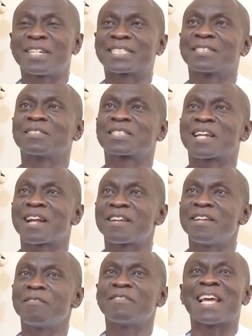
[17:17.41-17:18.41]
vessels
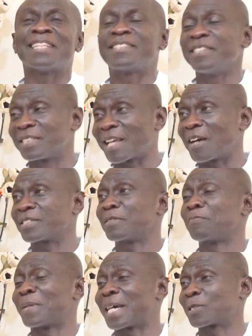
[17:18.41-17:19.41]
carrying
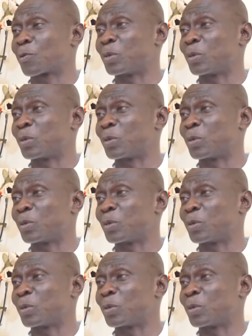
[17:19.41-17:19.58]
19,000 plus